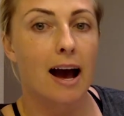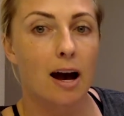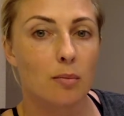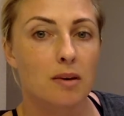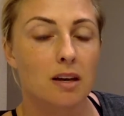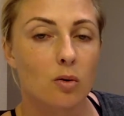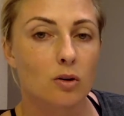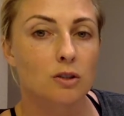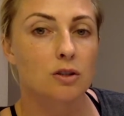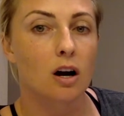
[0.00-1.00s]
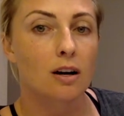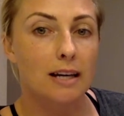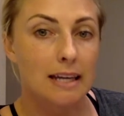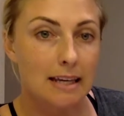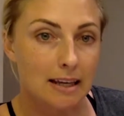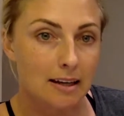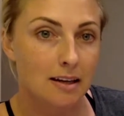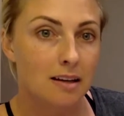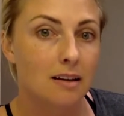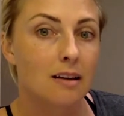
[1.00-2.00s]
How many quarts are
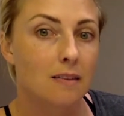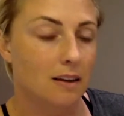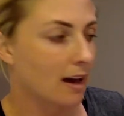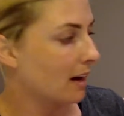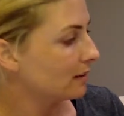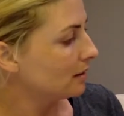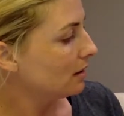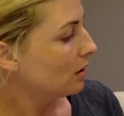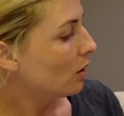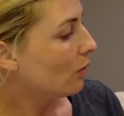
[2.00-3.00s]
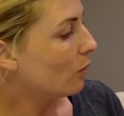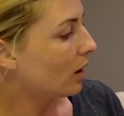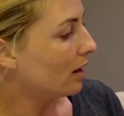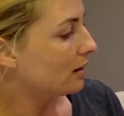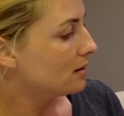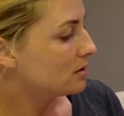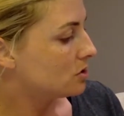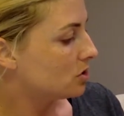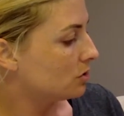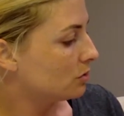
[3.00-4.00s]
in the gallon? 1,
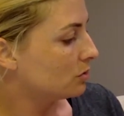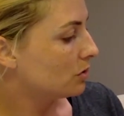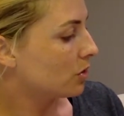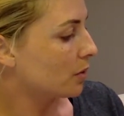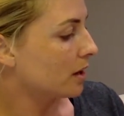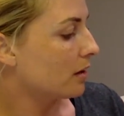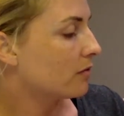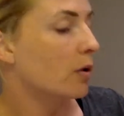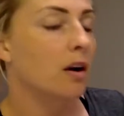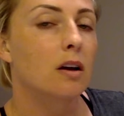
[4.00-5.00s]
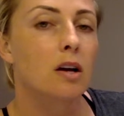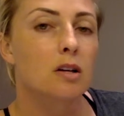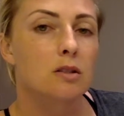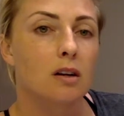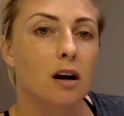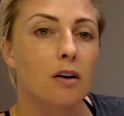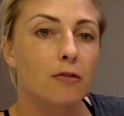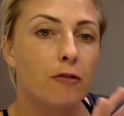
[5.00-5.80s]
2, 3, 4. So there are